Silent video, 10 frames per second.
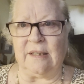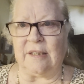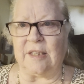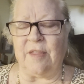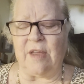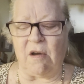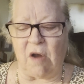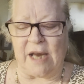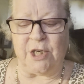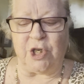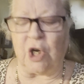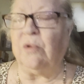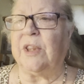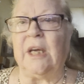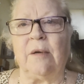that's in there, I
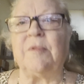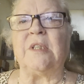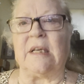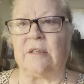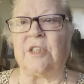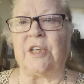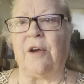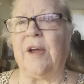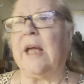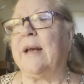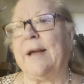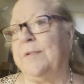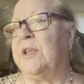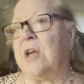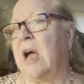don't think it was necessary, and I
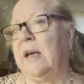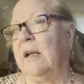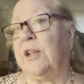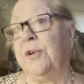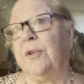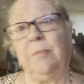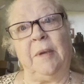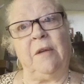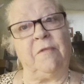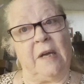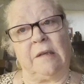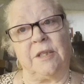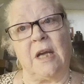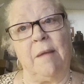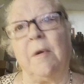will not include beef next
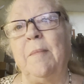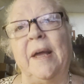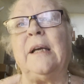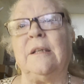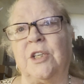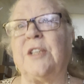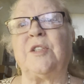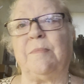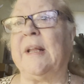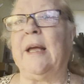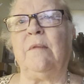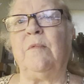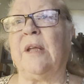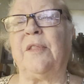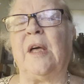time. I'll make it just plain
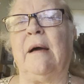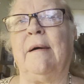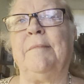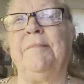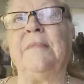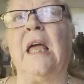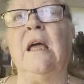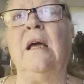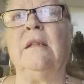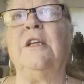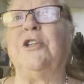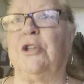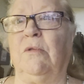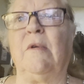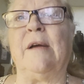with
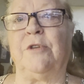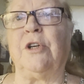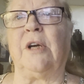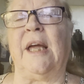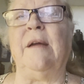the ground turkey.